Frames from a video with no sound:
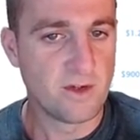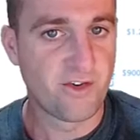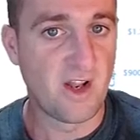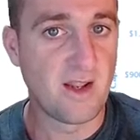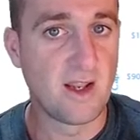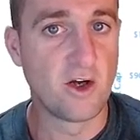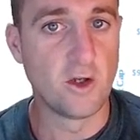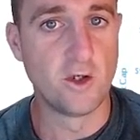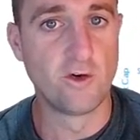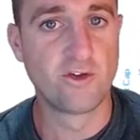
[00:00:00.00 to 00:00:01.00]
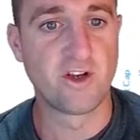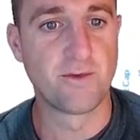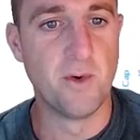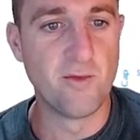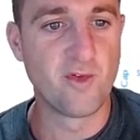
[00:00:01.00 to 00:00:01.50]
Staking got launched
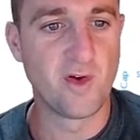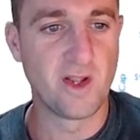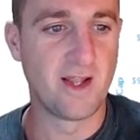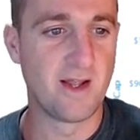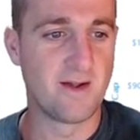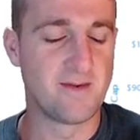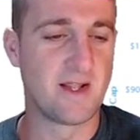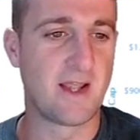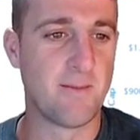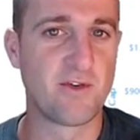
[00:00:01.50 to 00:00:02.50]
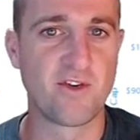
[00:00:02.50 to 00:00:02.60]
last month. It came on